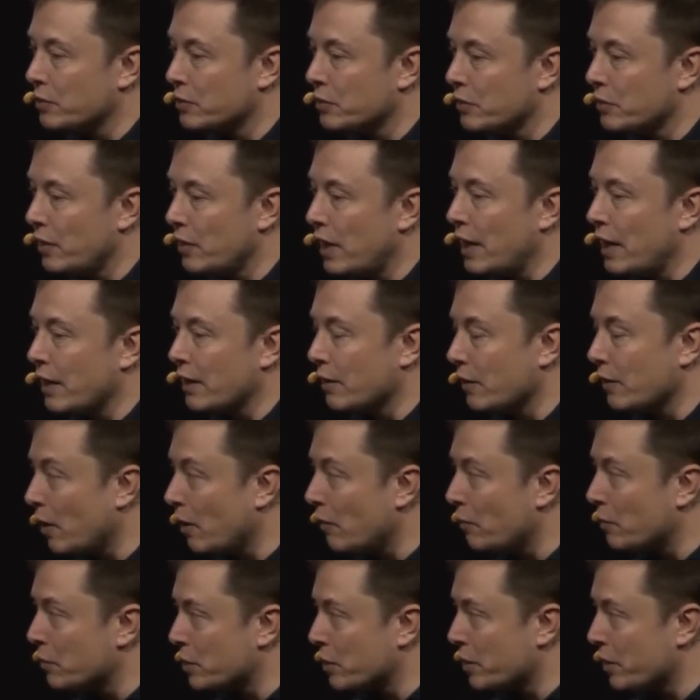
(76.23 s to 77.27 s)
to hack an
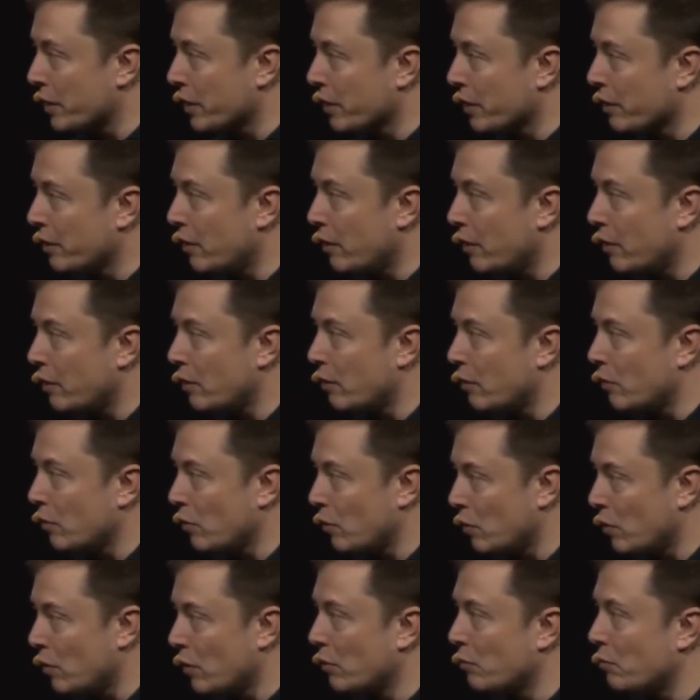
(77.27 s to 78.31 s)
arbitrary car
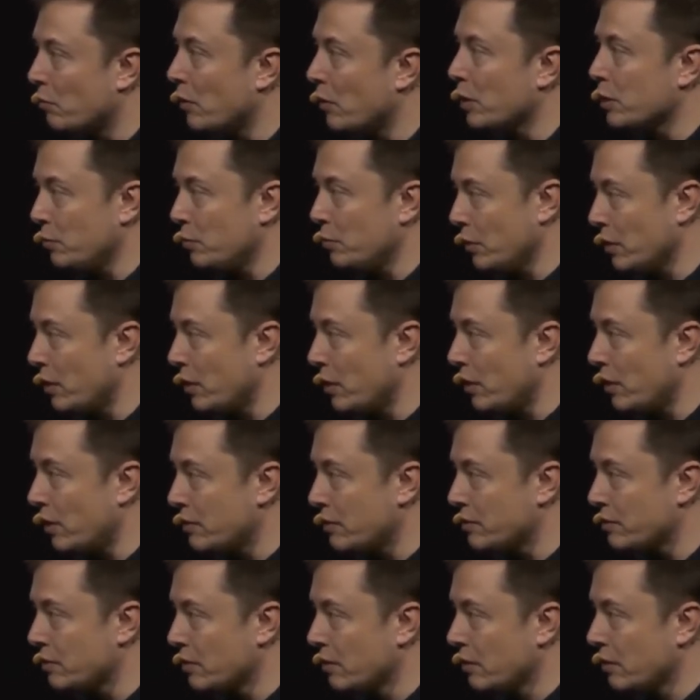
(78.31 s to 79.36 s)
or multiple
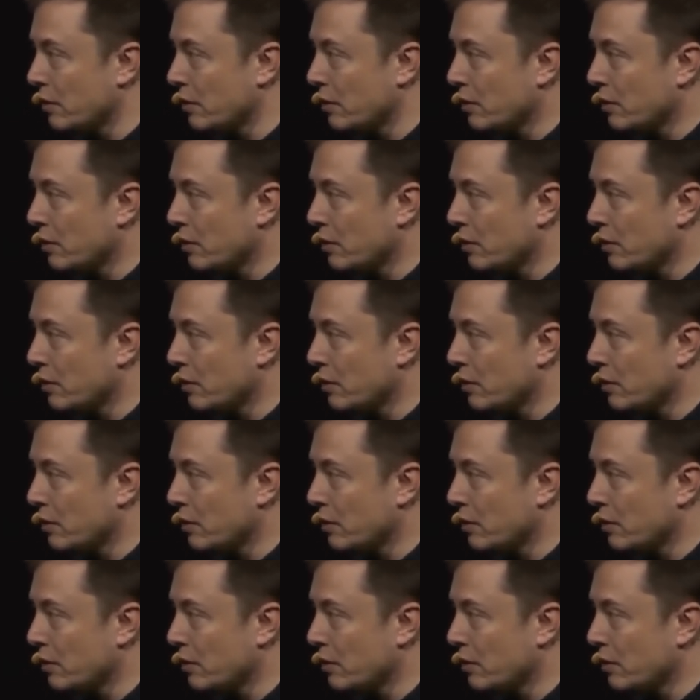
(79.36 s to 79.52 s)
cars.